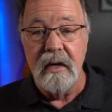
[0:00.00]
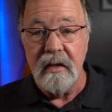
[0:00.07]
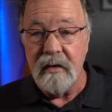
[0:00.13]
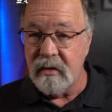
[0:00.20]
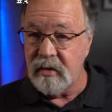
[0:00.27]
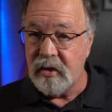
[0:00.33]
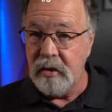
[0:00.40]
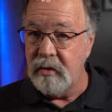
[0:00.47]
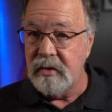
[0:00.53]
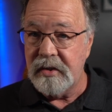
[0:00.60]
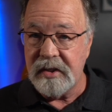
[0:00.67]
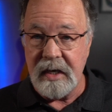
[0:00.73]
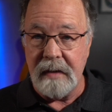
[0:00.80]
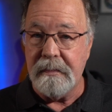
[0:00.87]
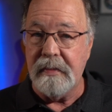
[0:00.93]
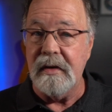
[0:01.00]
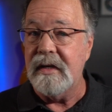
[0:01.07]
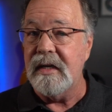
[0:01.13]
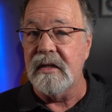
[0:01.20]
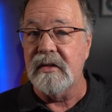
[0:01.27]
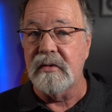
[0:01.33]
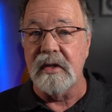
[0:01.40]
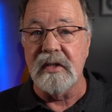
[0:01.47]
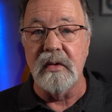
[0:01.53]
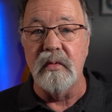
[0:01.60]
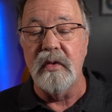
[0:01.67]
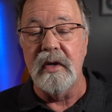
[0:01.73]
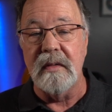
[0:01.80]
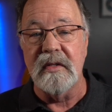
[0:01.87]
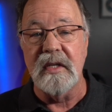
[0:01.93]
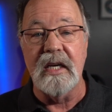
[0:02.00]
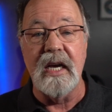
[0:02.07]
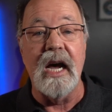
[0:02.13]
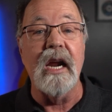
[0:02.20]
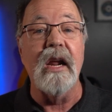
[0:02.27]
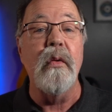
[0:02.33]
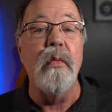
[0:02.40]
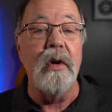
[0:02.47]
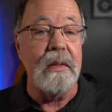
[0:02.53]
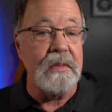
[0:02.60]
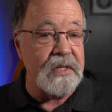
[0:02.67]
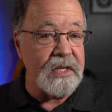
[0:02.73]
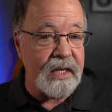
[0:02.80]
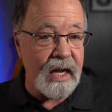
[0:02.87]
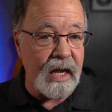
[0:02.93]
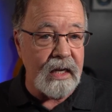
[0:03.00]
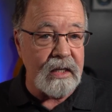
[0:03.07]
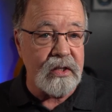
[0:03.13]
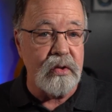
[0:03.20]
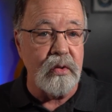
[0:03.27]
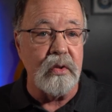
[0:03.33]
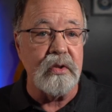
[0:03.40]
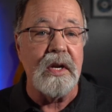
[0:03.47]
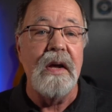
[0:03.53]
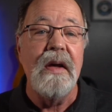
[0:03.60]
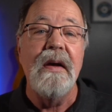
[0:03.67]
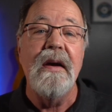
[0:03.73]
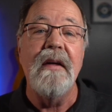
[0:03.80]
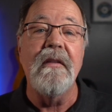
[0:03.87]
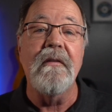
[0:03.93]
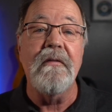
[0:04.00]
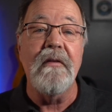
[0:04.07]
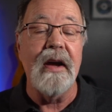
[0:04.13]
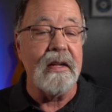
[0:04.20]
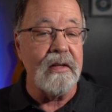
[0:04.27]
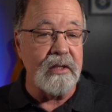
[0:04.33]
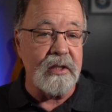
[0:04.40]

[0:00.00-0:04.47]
There's two separate districts in Williamson County, Williamson County Schools and the Franklin